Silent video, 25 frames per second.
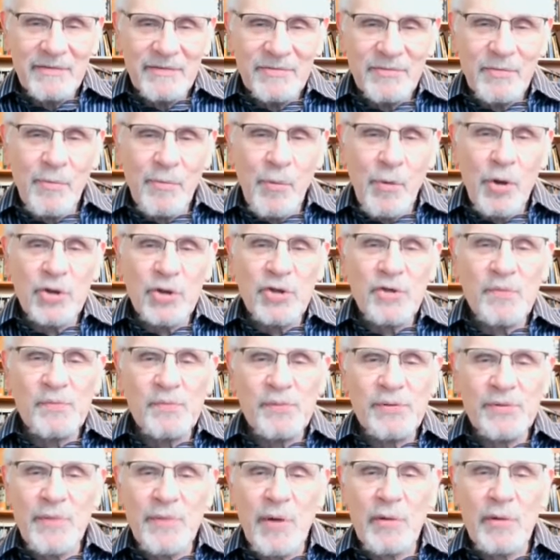the more you
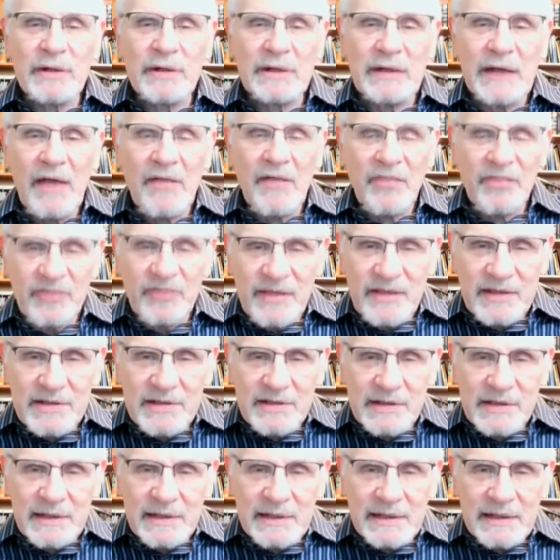promote
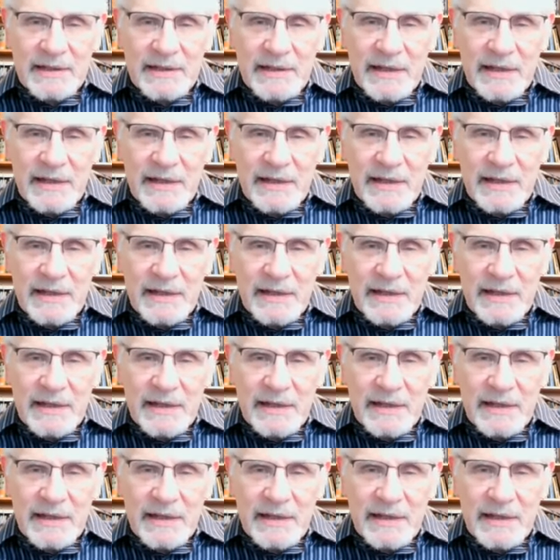ethnicity,